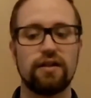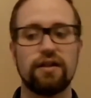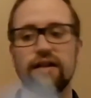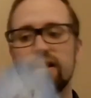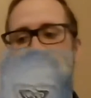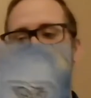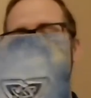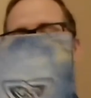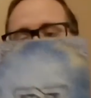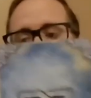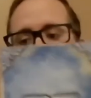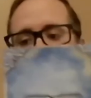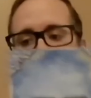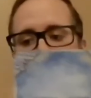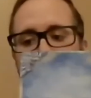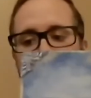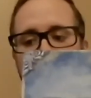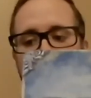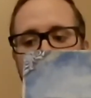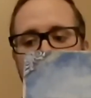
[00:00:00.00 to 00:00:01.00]
and we got the
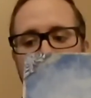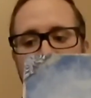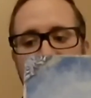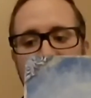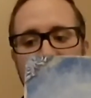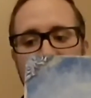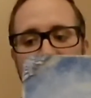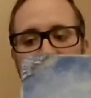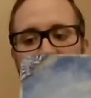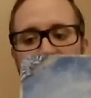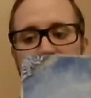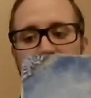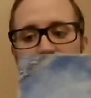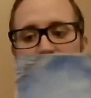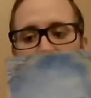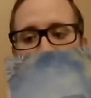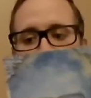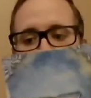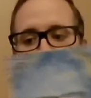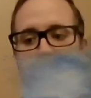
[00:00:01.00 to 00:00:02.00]
light magic to go
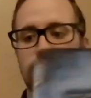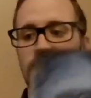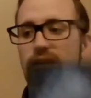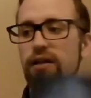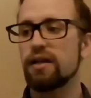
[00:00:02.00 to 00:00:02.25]
with them.